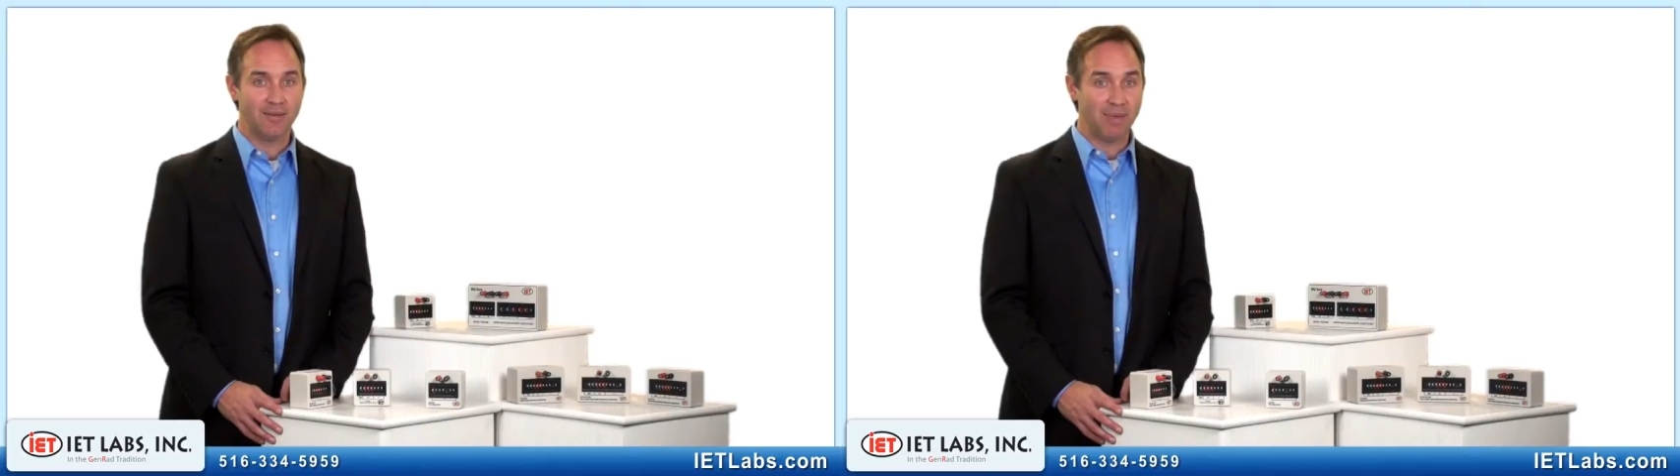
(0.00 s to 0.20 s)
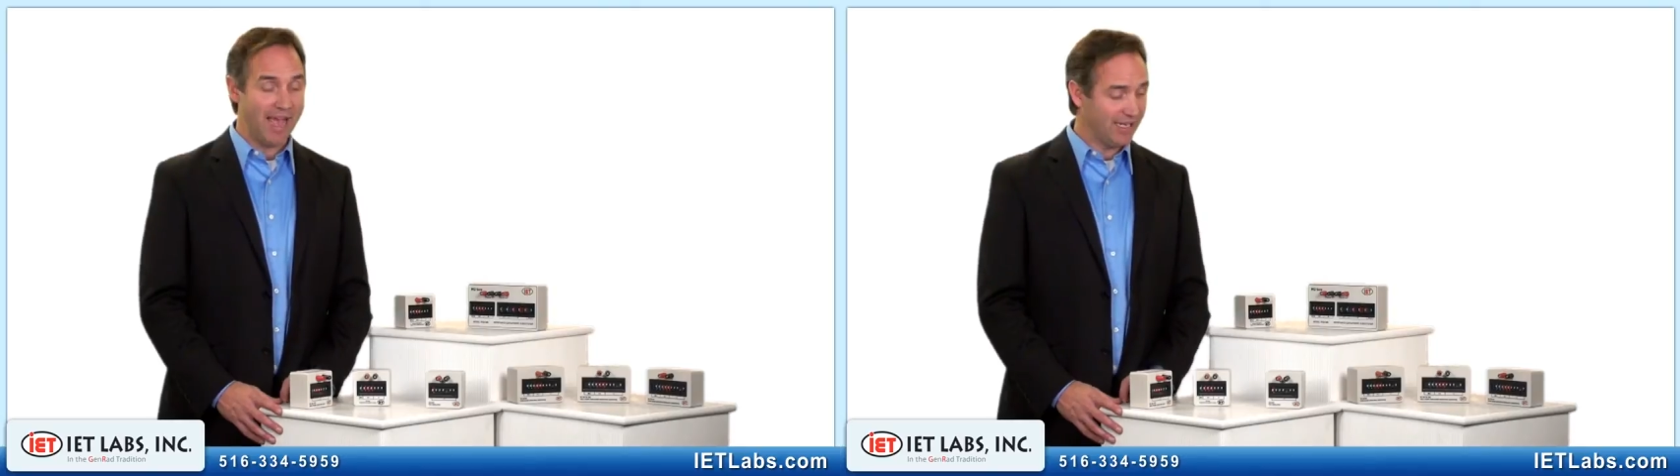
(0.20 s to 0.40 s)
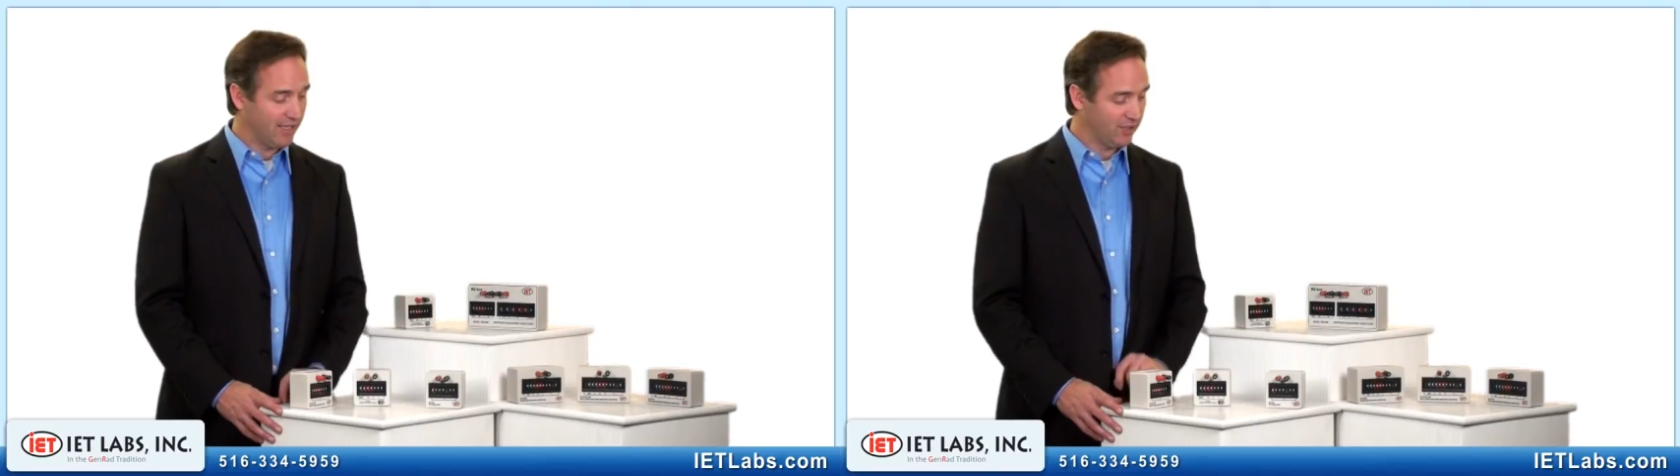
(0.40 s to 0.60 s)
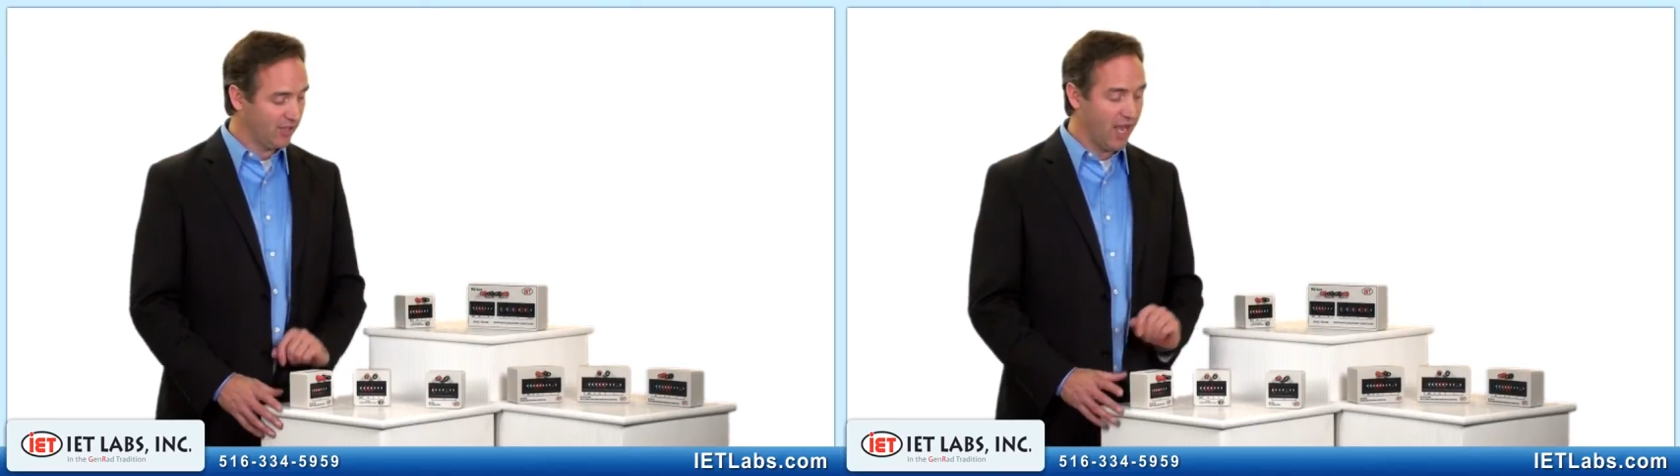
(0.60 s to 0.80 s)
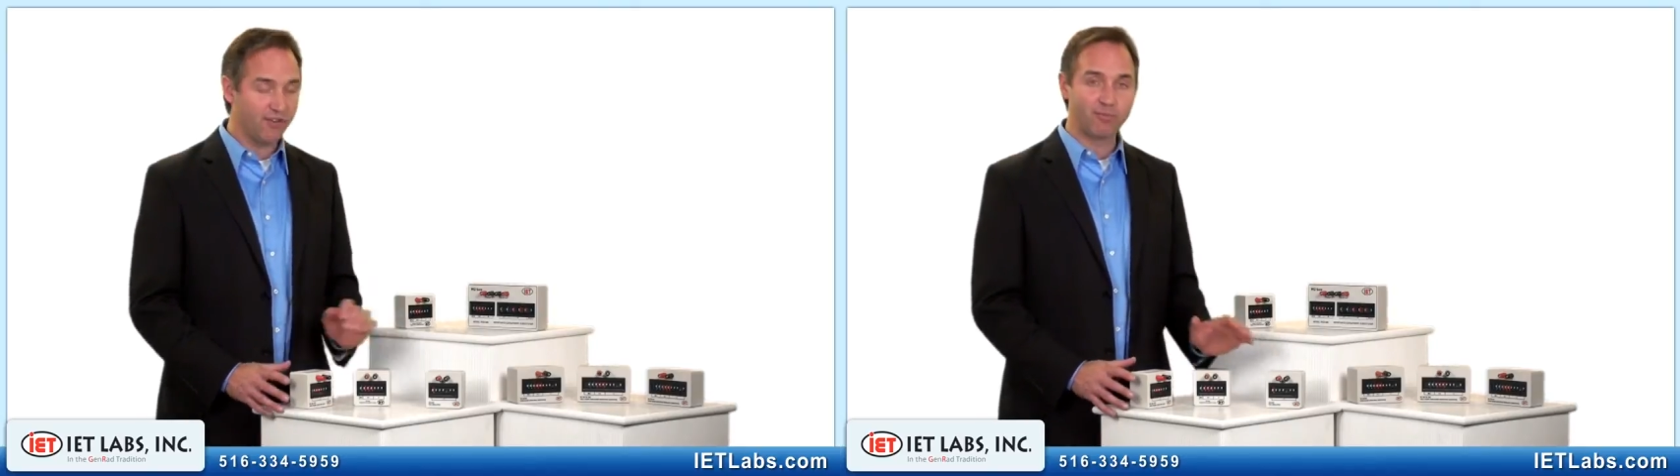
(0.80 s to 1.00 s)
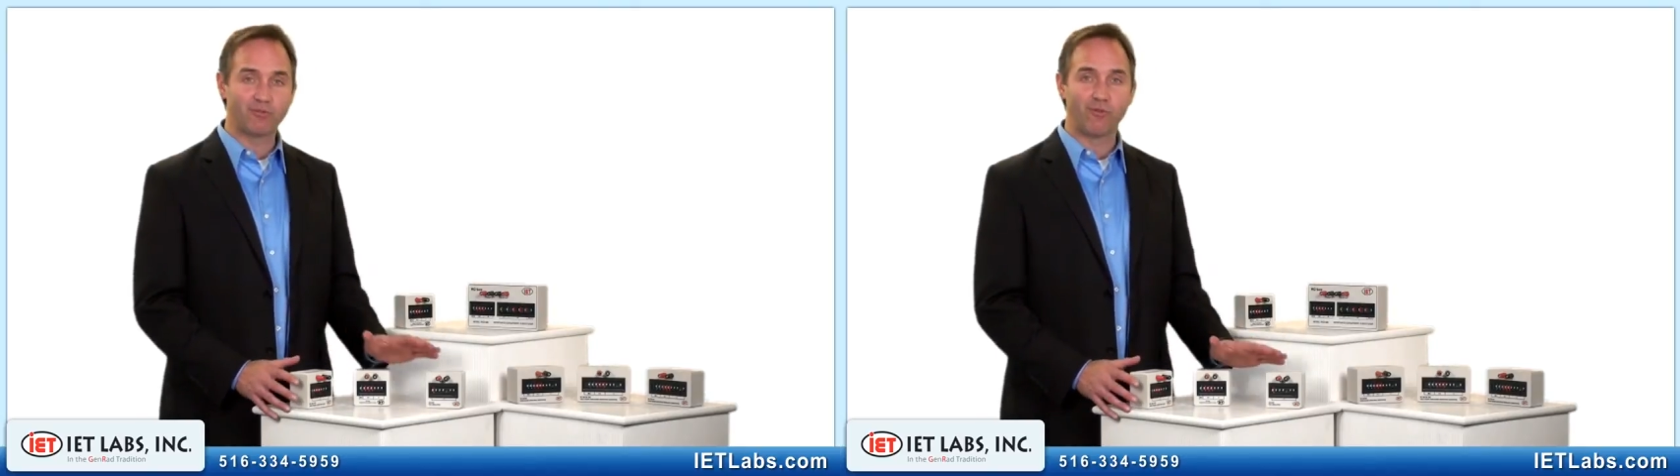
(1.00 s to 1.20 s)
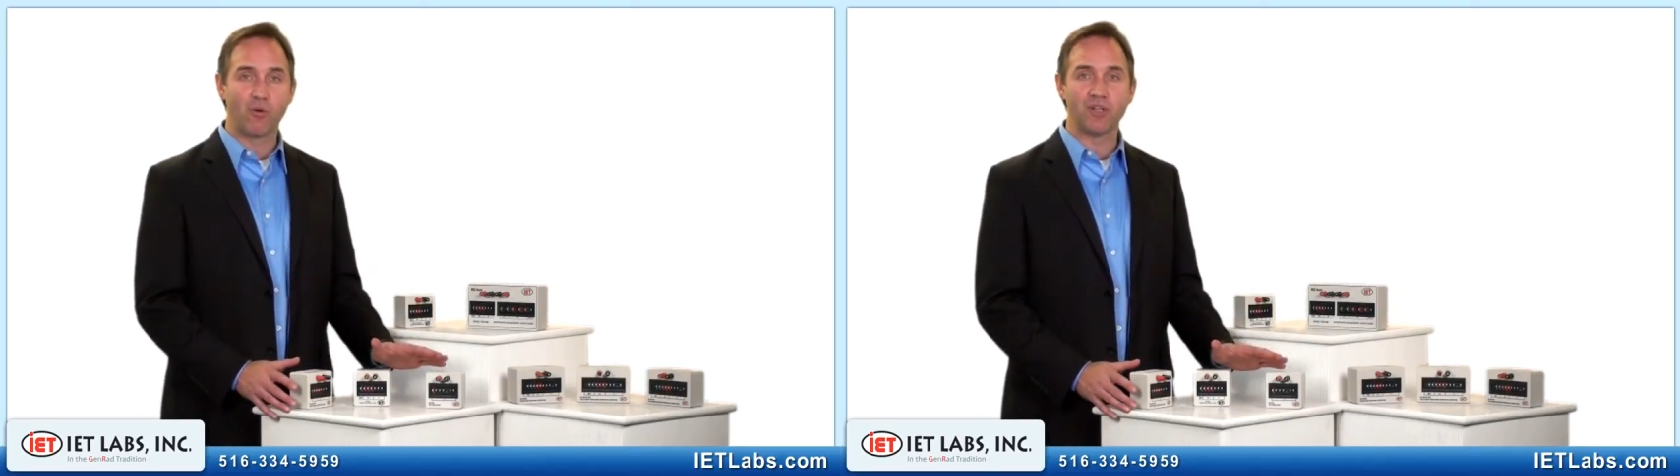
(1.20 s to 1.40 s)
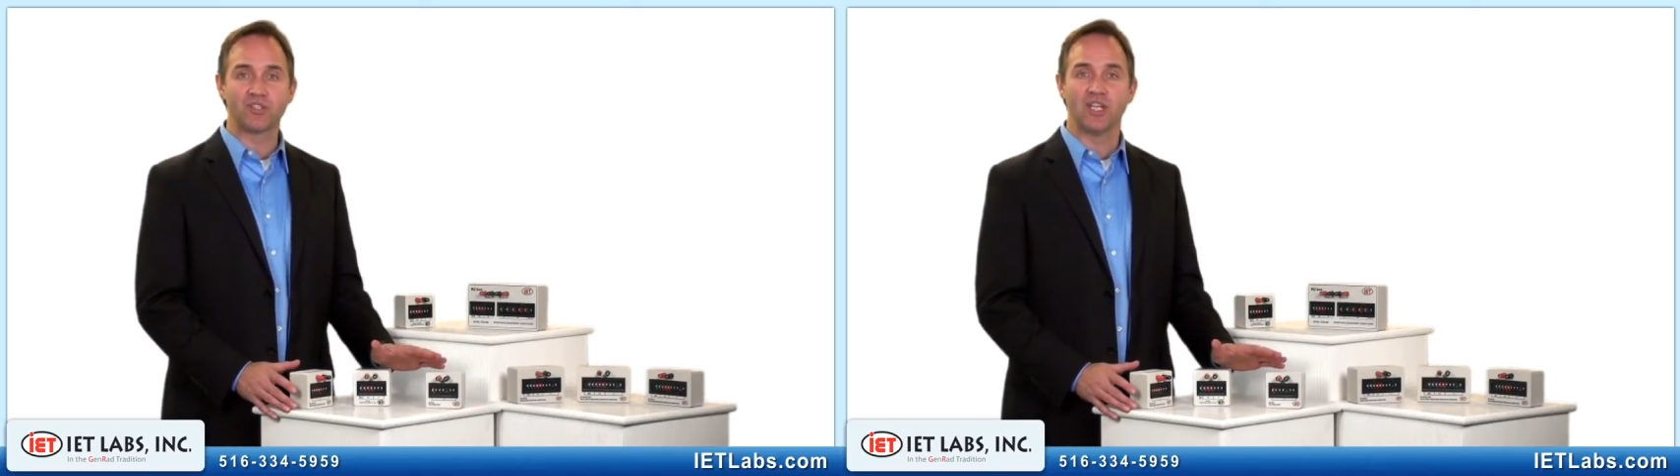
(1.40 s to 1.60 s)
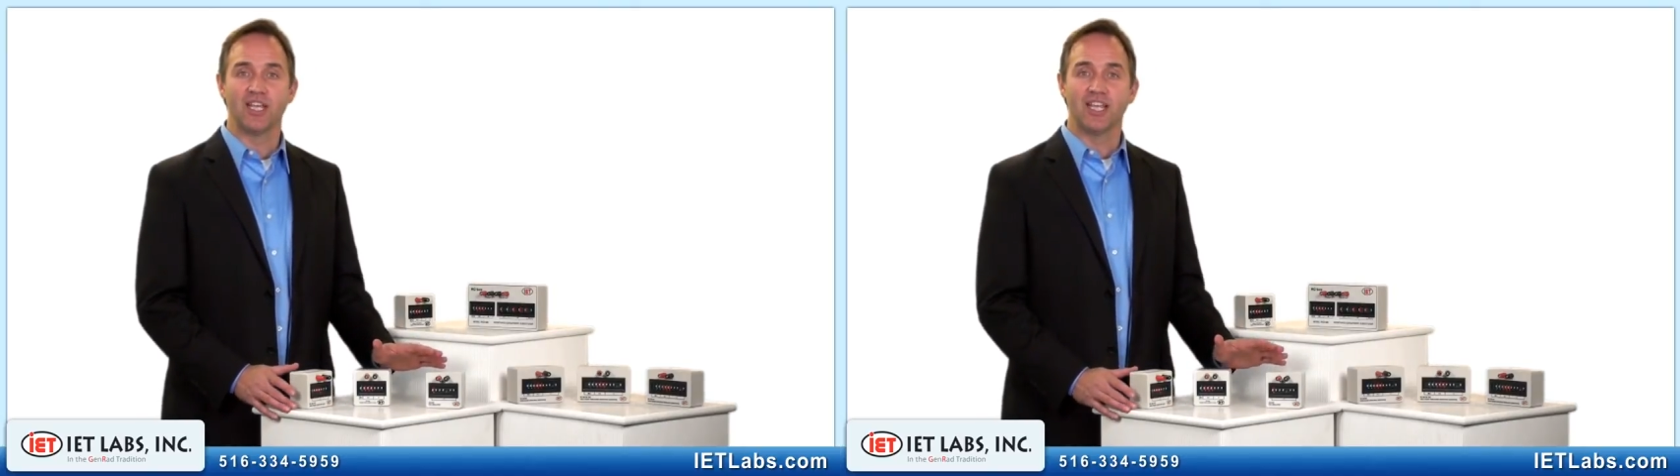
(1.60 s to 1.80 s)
packing a lot of performance